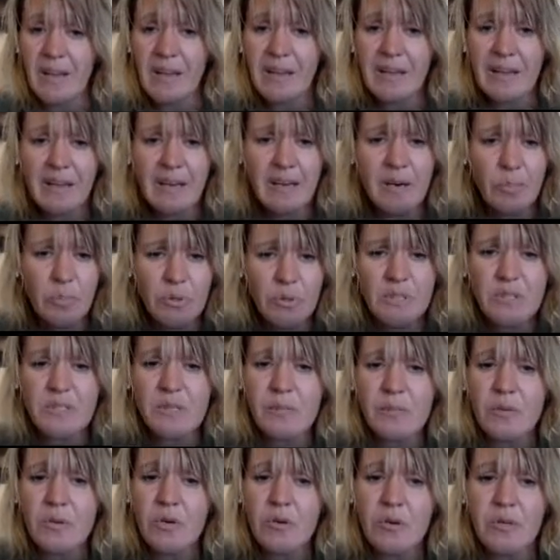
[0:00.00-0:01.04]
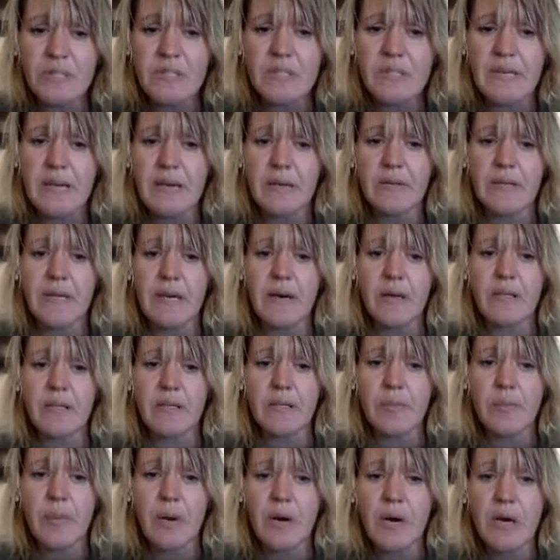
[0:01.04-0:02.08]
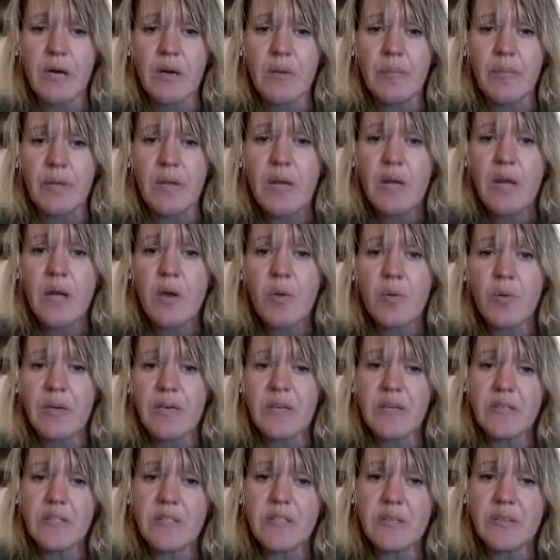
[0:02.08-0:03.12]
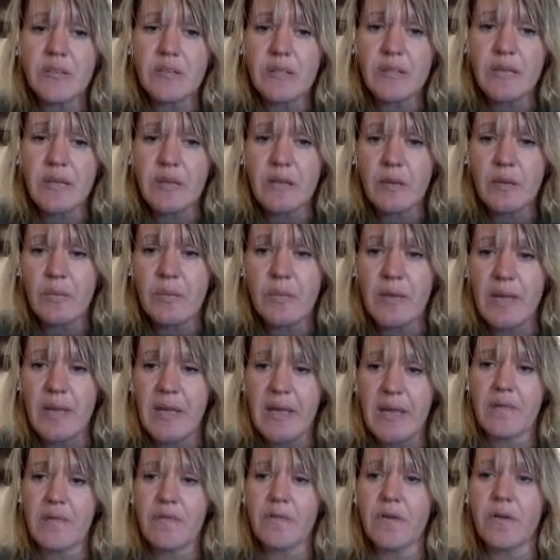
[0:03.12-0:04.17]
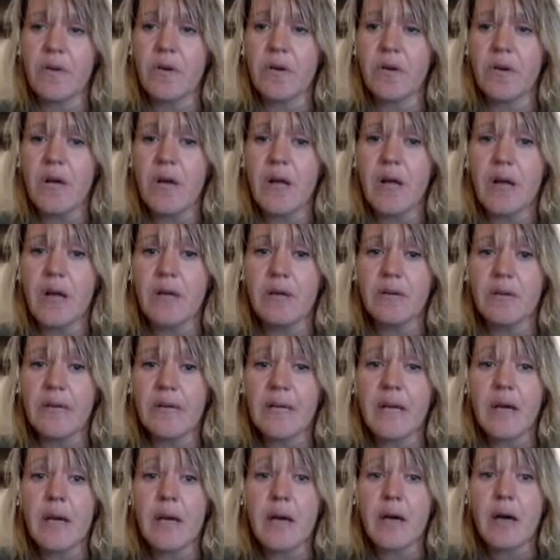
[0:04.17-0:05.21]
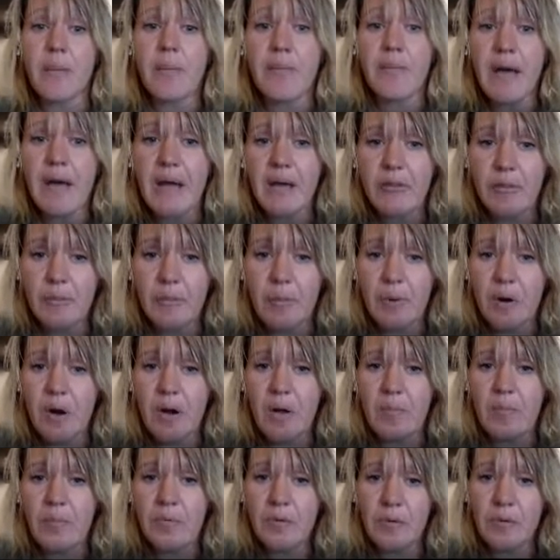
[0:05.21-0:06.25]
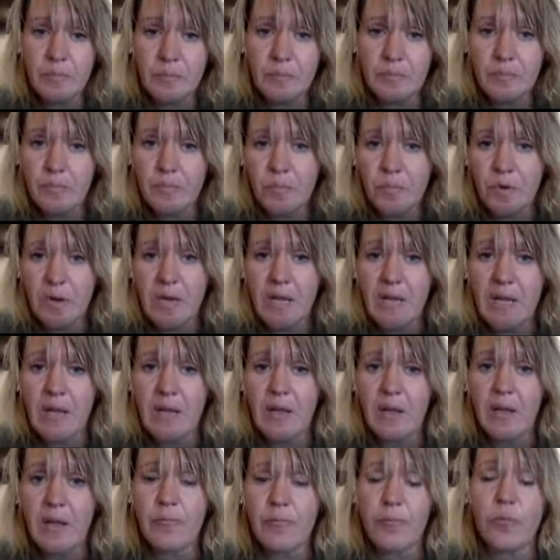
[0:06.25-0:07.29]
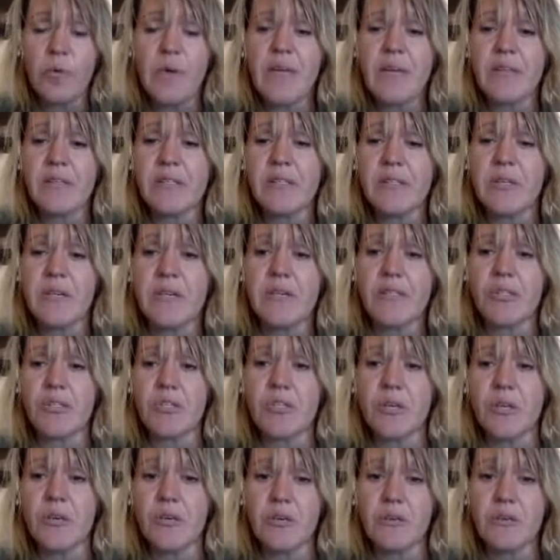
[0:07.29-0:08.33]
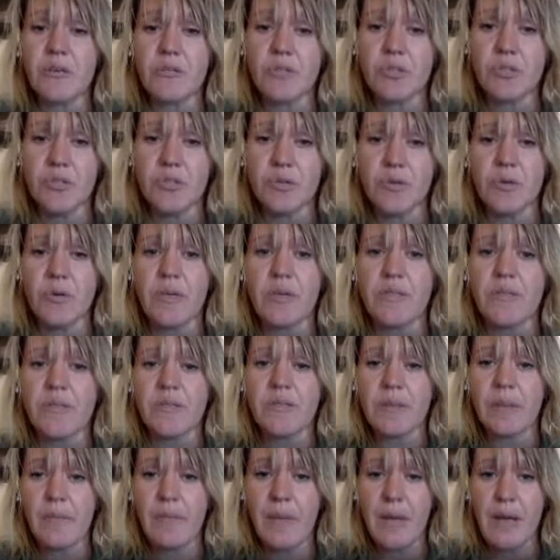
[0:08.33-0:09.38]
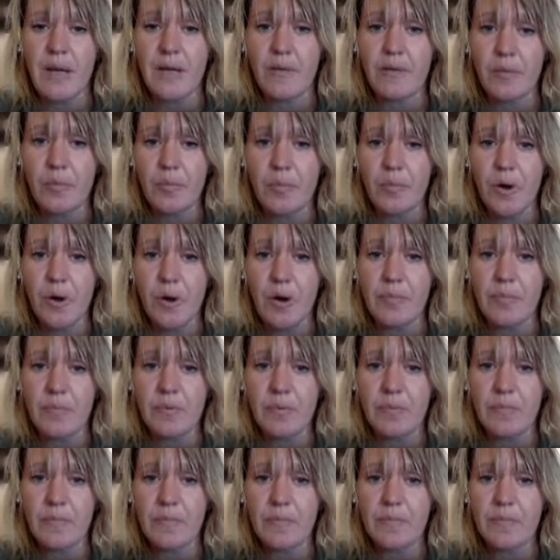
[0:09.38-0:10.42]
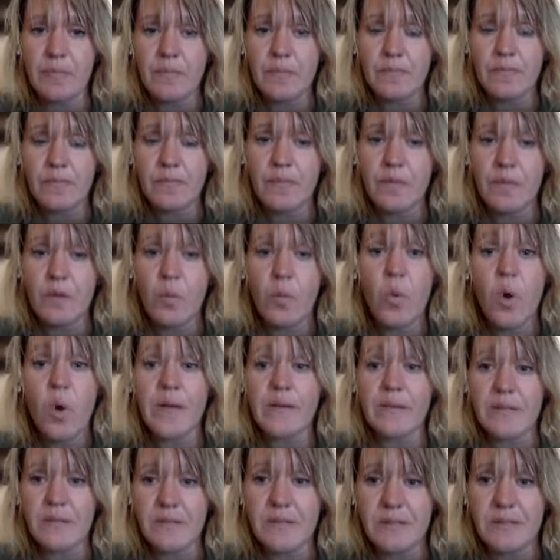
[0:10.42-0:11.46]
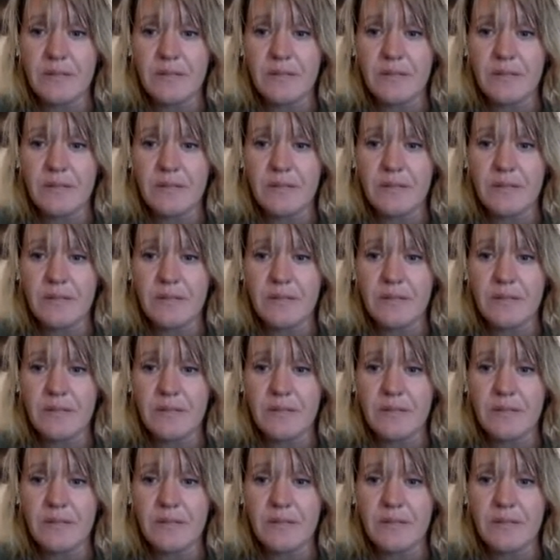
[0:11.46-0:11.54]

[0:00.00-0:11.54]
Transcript: I kind of put some notes down there at the bottom. We need to think of behavior like a math problem, right? If we teach students a math problem once,